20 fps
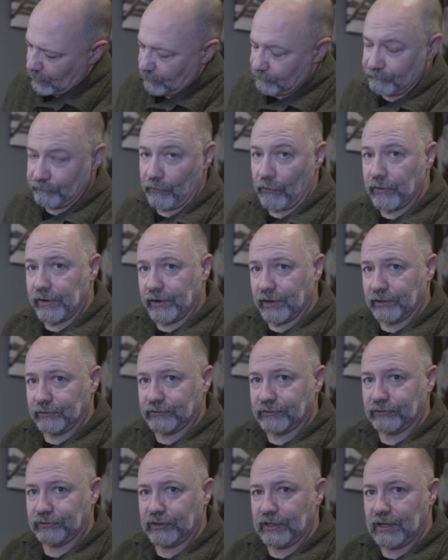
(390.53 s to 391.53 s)
Very nice
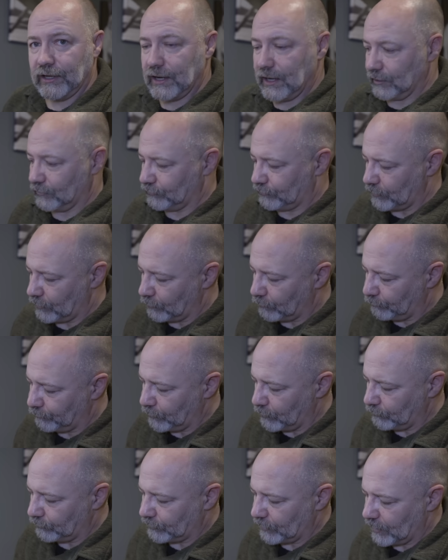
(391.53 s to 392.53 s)
to see an external
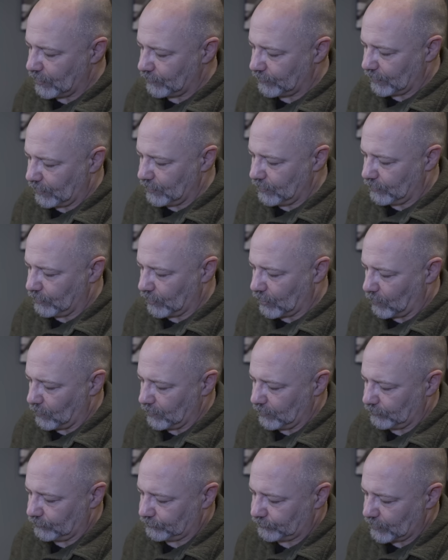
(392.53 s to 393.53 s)
fuse here that you can go
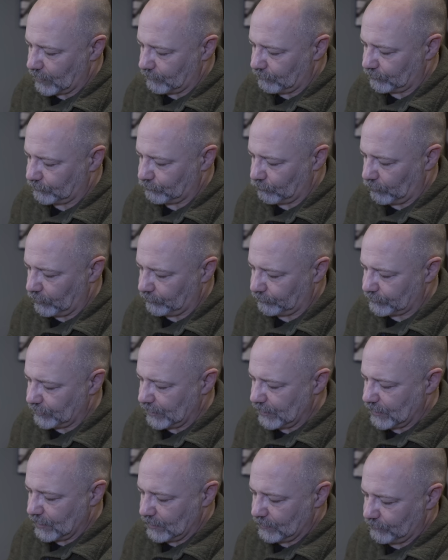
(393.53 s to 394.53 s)
in and service very
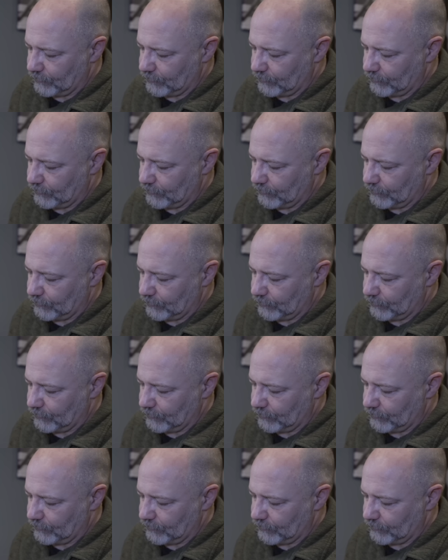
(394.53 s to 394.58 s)
easily.